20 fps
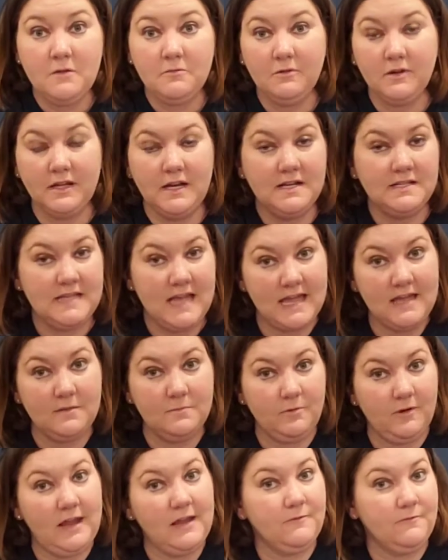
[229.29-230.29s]
We're going to take a
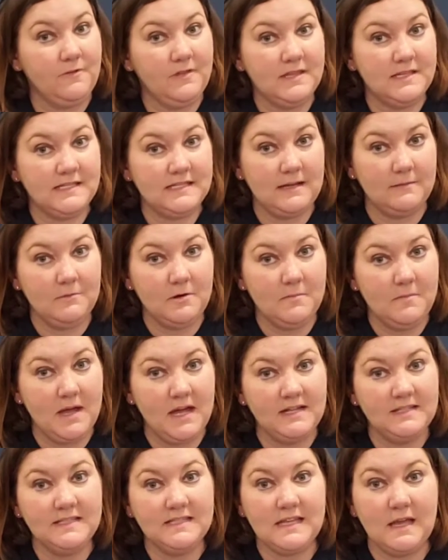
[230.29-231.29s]
break for the summer
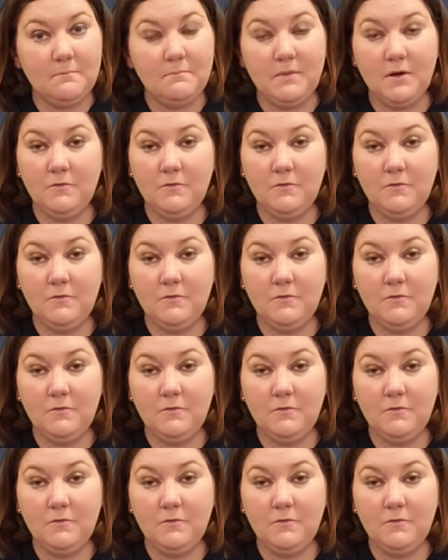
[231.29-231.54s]
months,